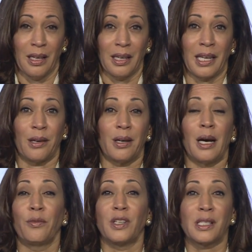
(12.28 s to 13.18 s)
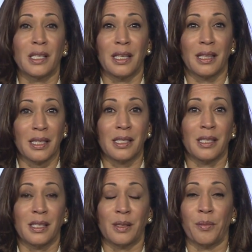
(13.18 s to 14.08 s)
Now, obviously, this
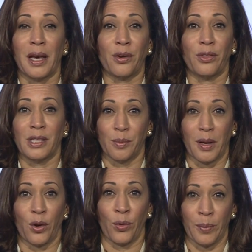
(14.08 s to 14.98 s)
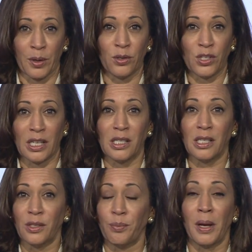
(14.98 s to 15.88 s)
is a matter that's about criminal
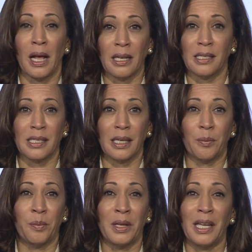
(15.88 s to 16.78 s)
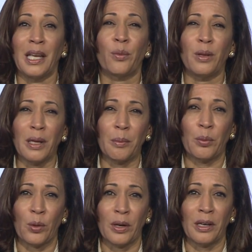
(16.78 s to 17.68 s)
justice policy, but equally
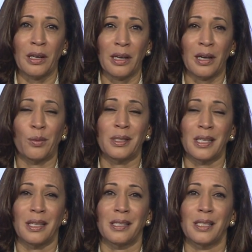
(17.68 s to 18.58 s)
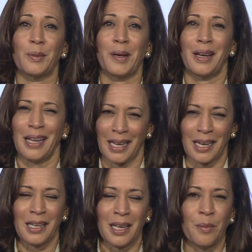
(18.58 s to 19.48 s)
important, I would say this is about
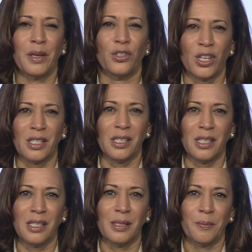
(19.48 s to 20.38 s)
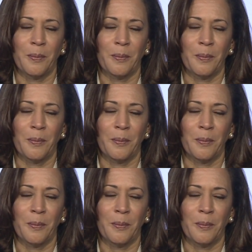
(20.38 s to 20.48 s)
economic justice.